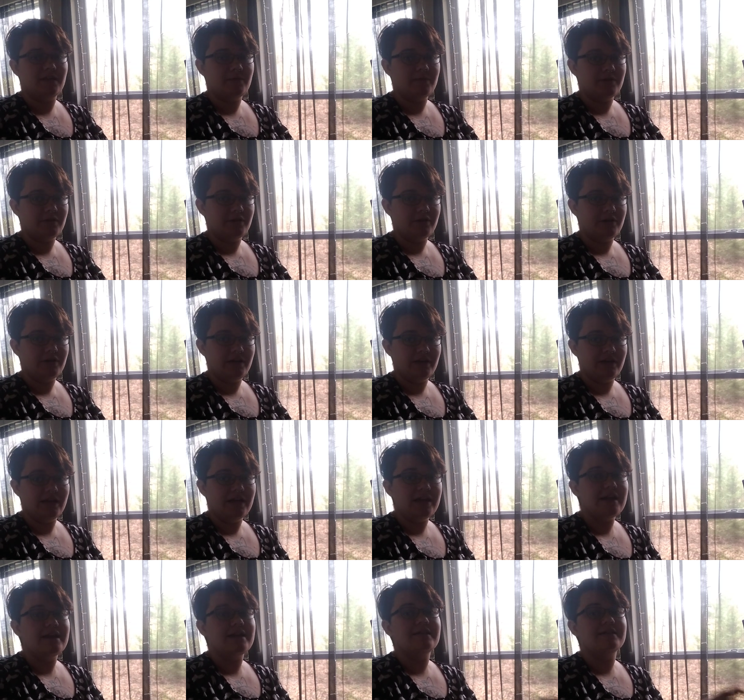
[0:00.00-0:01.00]
that we're
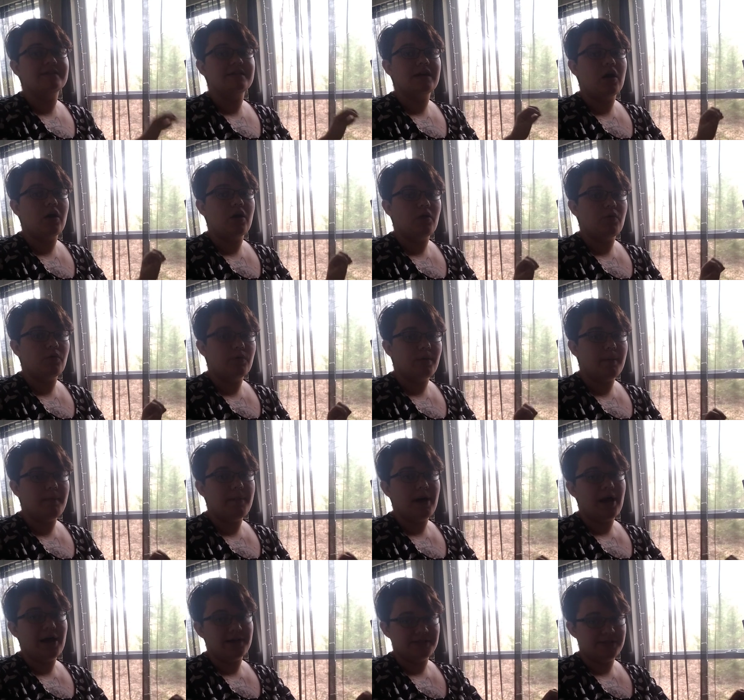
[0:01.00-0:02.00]
learning is
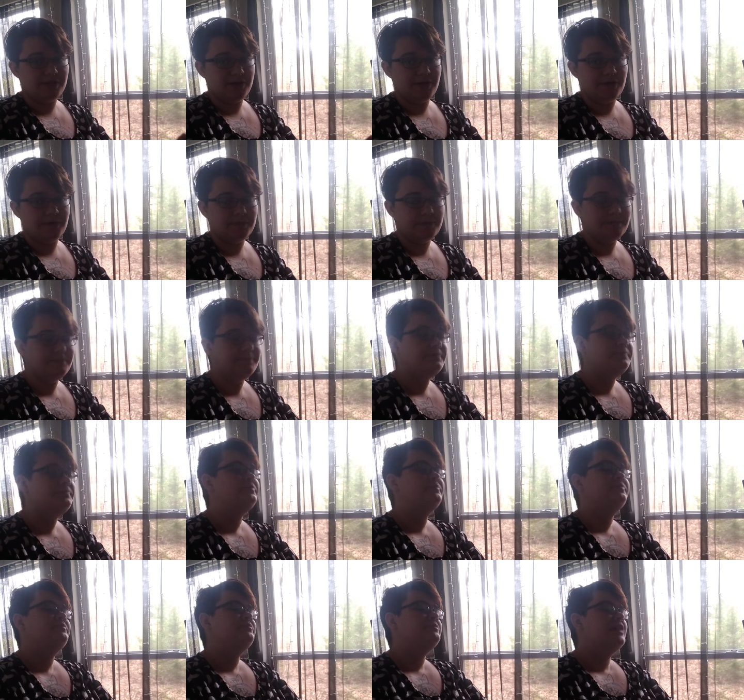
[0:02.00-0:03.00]
rubato.
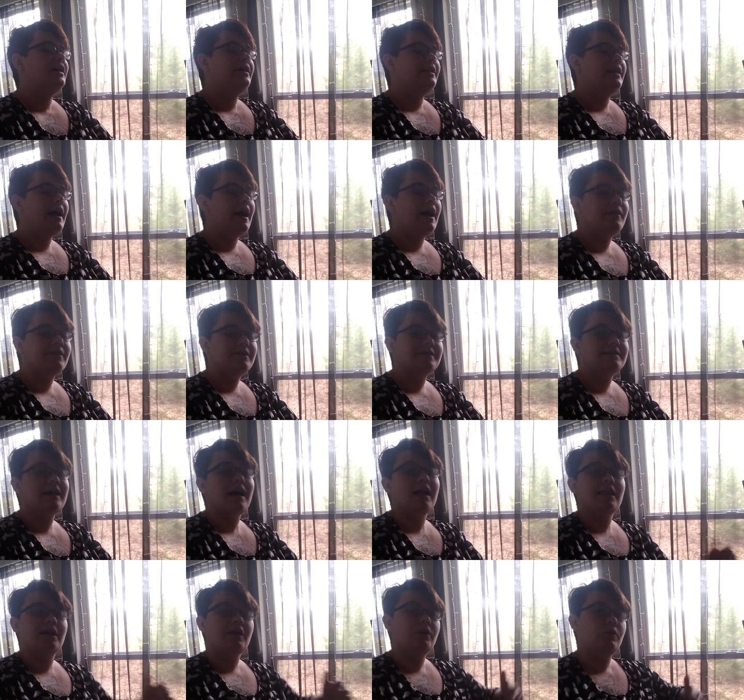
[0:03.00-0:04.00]
Now, it's
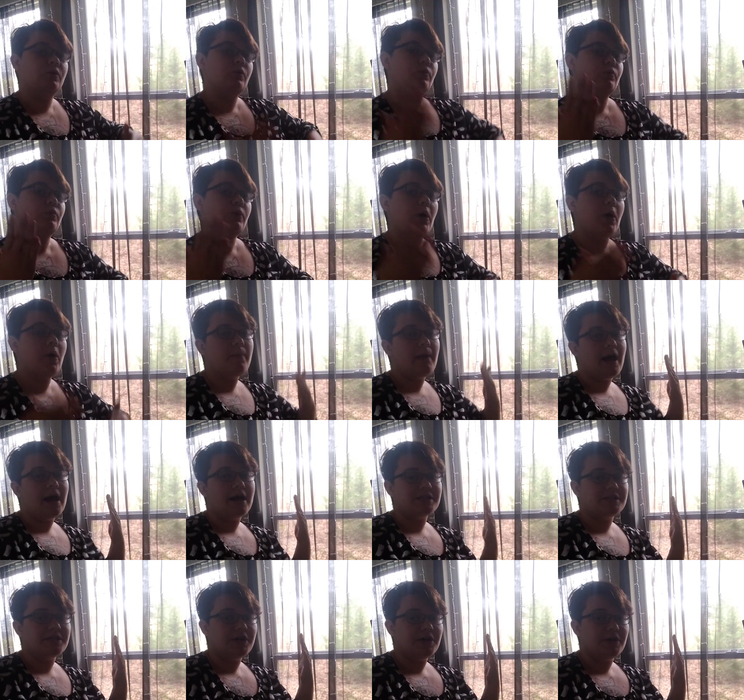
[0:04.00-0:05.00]
not like
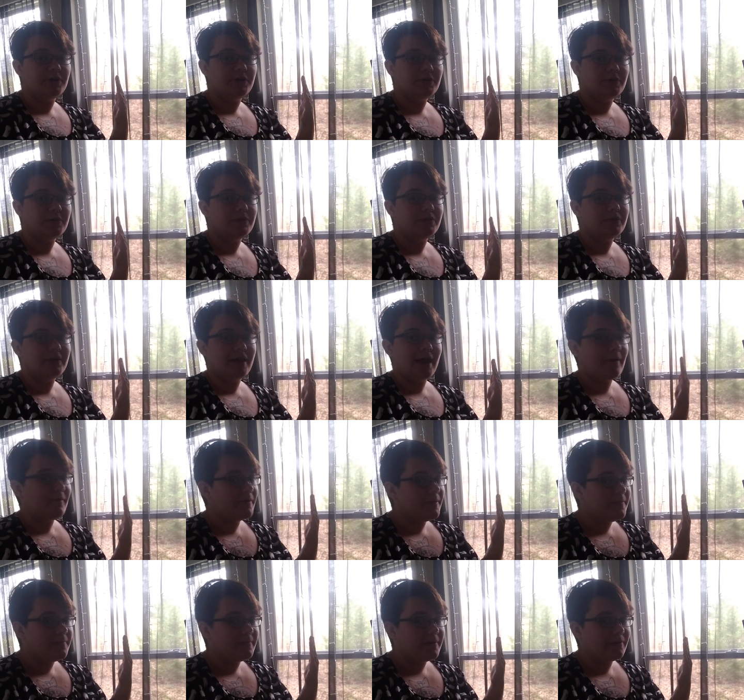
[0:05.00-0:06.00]
roboto. That
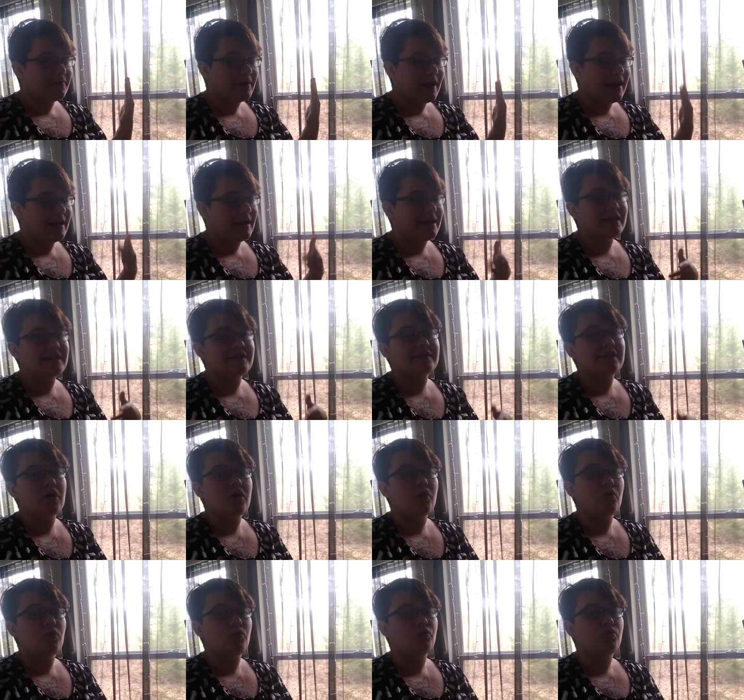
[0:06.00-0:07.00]
wouldn't be right. It's
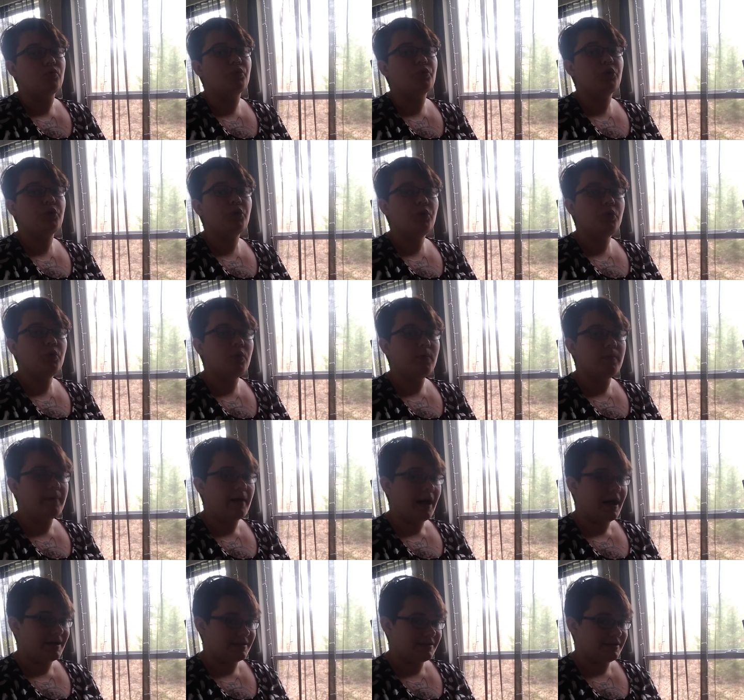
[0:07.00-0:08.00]

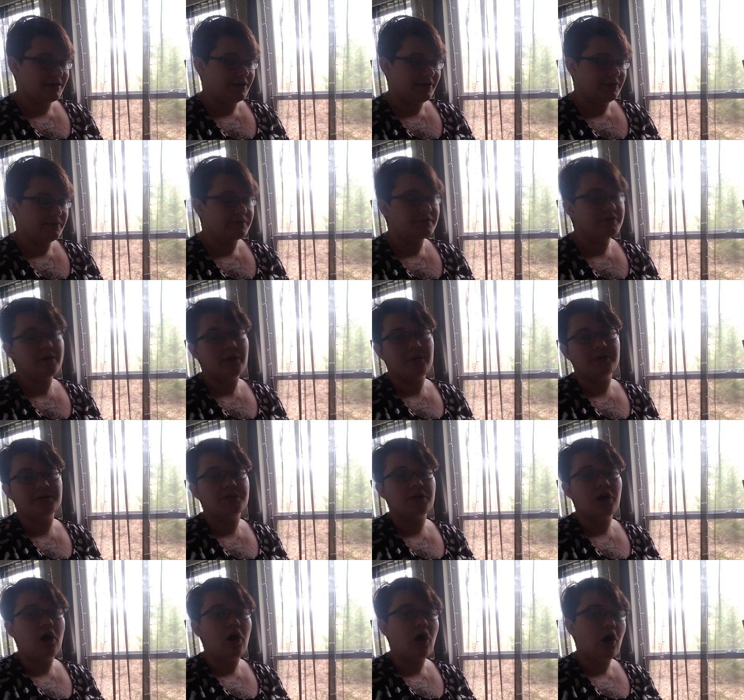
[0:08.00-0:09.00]
rubato. So
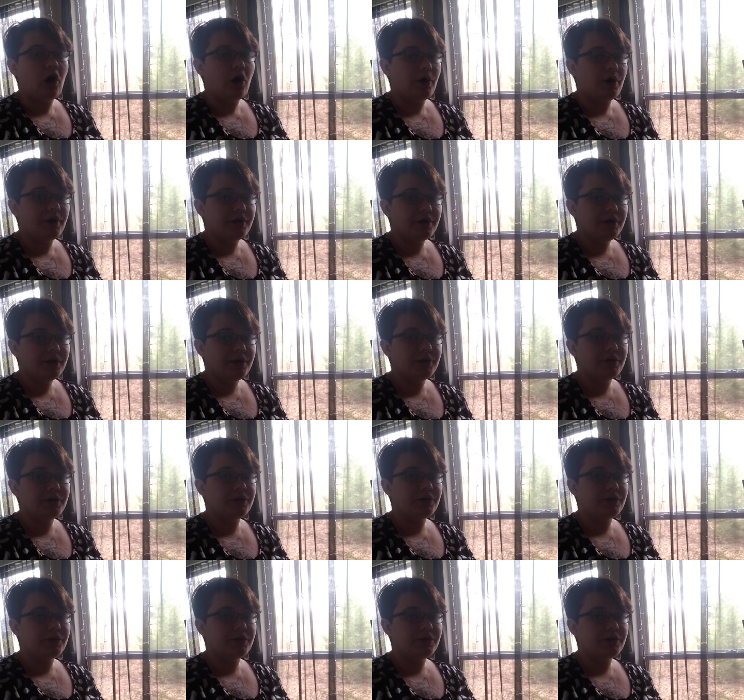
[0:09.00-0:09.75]
it's R-U-B-A-T-O.